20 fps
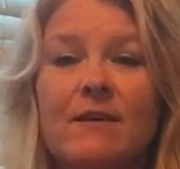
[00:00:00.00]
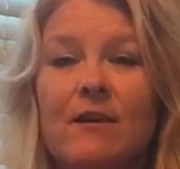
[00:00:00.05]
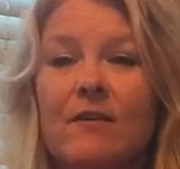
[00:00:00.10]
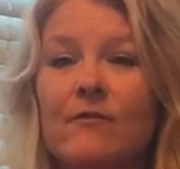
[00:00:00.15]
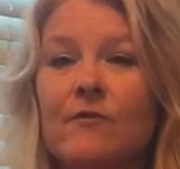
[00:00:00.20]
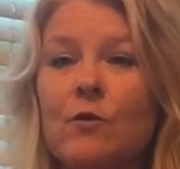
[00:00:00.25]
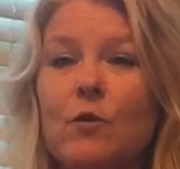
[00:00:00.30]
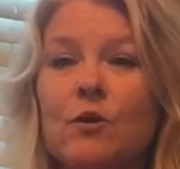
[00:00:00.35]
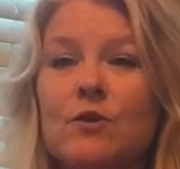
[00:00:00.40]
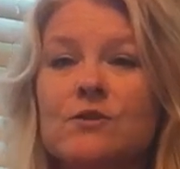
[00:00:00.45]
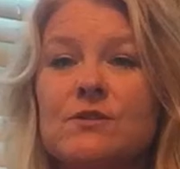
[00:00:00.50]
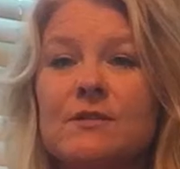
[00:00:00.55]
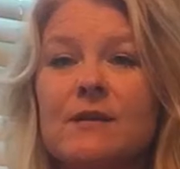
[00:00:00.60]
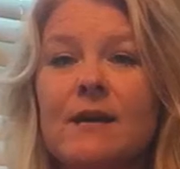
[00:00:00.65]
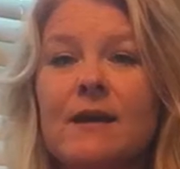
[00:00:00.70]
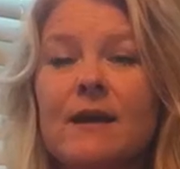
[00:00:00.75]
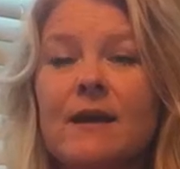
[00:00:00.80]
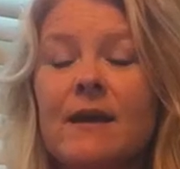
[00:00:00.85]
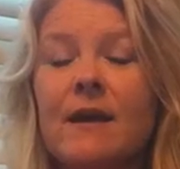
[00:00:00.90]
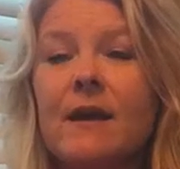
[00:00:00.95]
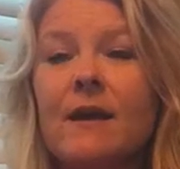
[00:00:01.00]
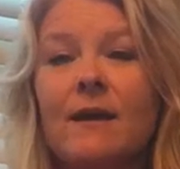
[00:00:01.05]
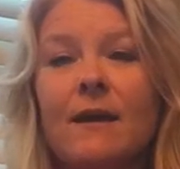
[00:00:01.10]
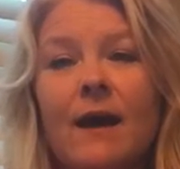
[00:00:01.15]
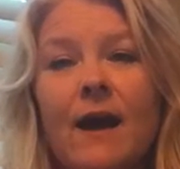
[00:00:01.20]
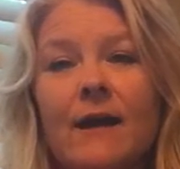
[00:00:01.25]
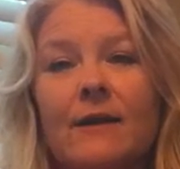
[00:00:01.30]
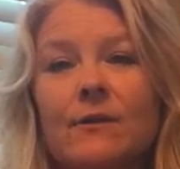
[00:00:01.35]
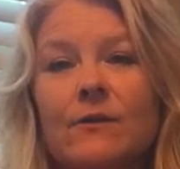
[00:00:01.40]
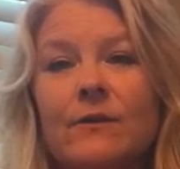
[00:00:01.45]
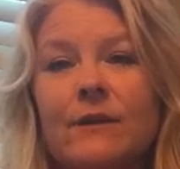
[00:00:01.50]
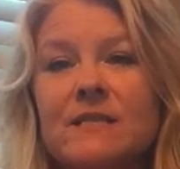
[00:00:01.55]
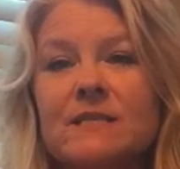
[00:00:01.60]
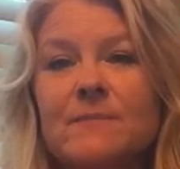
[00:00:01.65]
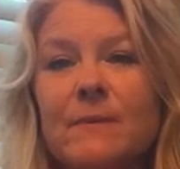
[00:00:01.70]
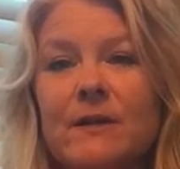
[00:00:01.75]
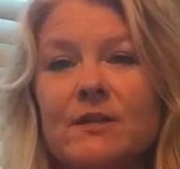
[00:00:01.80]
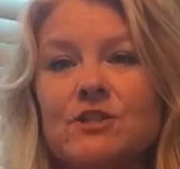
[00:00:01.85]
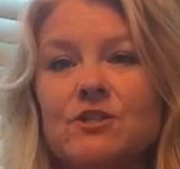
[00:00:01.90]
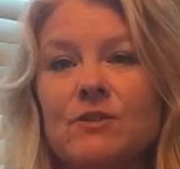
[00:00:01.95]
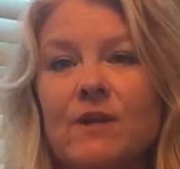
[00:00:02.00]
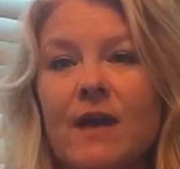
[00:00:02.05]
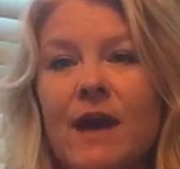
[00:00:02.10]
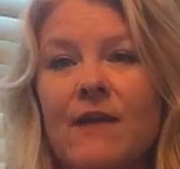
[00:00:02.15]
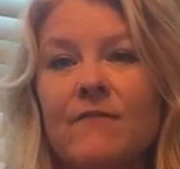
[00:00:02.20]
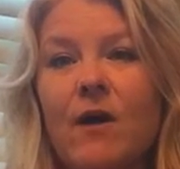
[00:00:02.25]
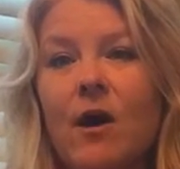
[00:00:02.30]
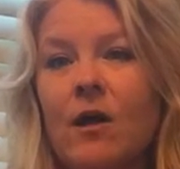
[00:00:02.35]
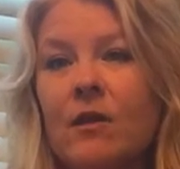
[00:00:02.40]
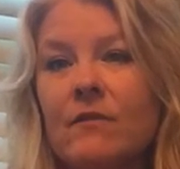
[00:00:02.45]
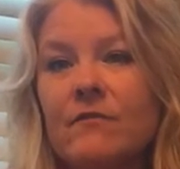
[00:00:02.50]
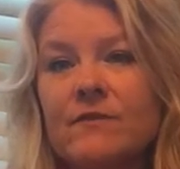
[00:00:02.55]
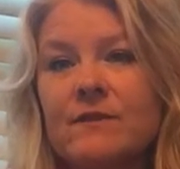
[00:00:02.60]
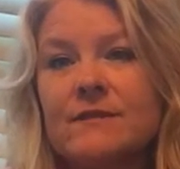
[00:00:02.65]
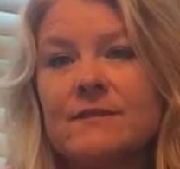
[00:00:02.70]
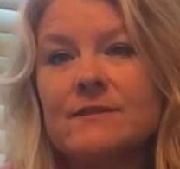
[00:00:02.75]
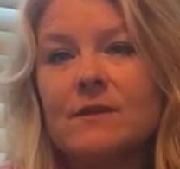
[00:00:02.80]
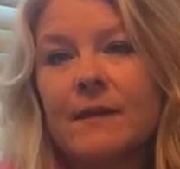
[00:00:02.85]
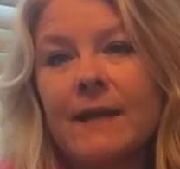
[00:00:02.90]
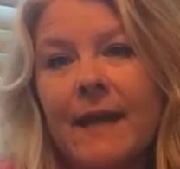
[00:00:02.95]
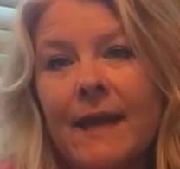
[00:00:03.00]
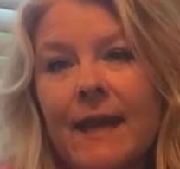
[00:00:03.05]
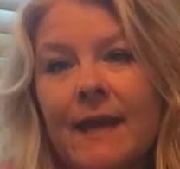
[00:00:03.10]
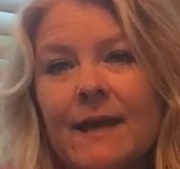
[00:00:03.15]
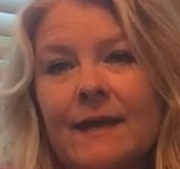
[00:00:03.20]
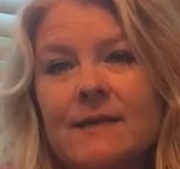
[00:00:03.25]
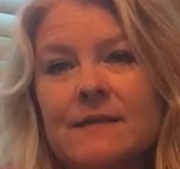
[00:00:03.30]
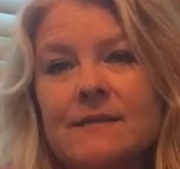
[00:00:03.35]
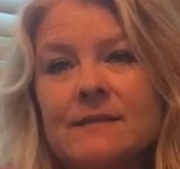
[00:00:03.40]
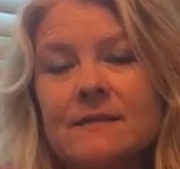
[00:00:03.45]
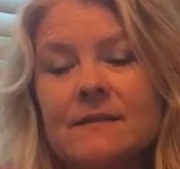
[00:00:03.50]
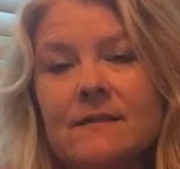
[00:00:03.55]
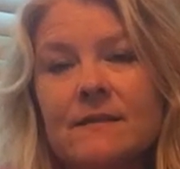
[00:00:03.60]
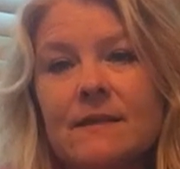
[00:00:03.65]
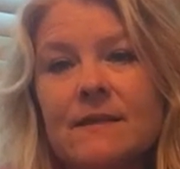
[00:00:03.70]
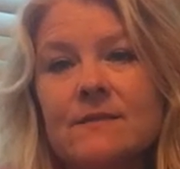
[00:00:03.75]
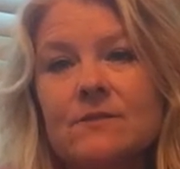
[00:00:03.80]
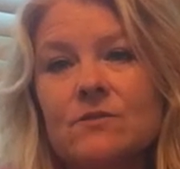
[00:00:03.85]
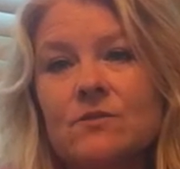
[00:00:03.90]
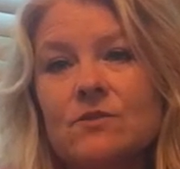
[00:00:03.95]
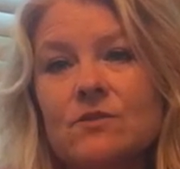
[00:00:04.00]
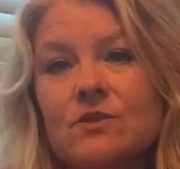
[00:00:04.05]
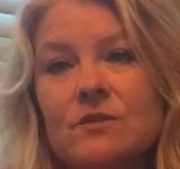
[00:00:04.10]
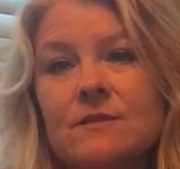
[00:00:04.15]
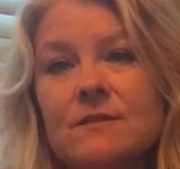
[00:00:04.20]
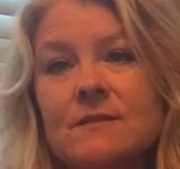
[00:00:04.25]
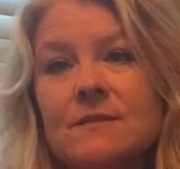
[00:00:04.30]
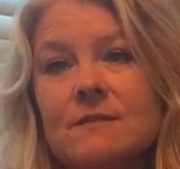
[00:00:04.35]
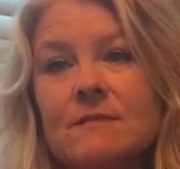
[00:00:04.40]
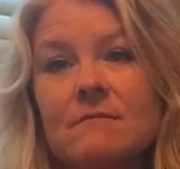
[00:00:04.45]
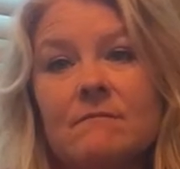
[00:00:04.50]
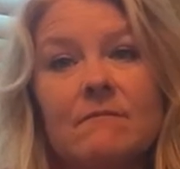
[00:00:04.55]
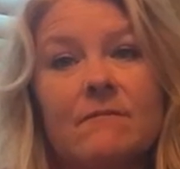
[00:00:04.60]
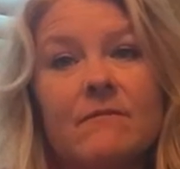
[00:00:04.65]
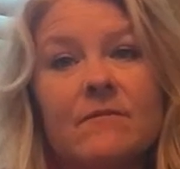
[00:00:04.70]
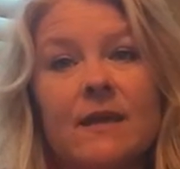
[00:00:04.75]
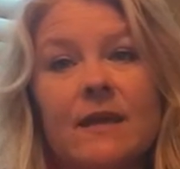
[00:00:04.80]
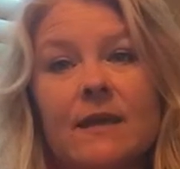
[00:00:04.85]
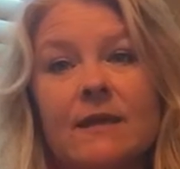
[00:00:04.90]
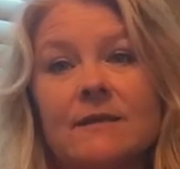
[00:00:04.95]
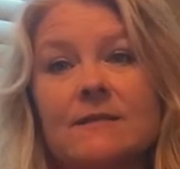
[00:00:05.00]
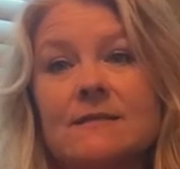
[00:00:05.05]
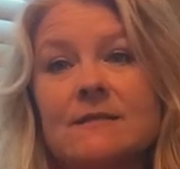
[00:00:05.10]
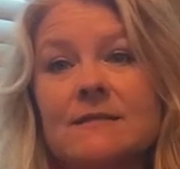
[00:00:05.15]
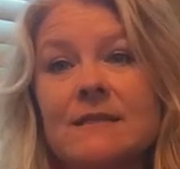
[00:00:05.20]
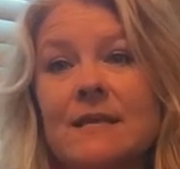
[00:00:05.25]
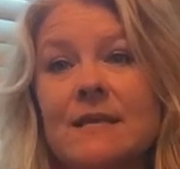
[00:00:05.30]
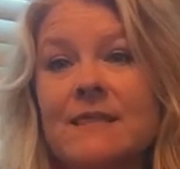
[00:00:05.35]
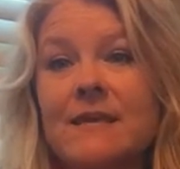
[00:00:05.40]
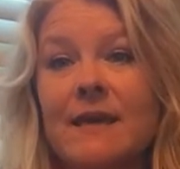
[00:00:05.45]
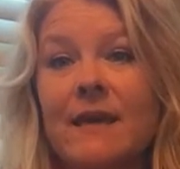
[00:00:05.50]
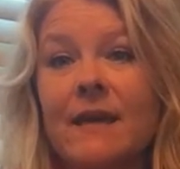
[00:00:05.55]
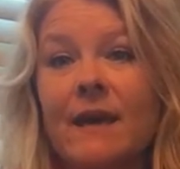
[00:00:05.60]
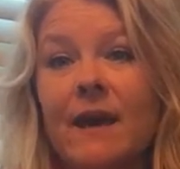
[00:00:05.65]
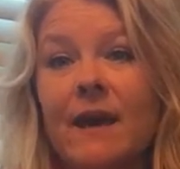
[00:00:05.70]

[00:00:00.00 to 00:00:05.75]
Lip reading: Of course, I don't expect you to have all of this on hand. These are just things to think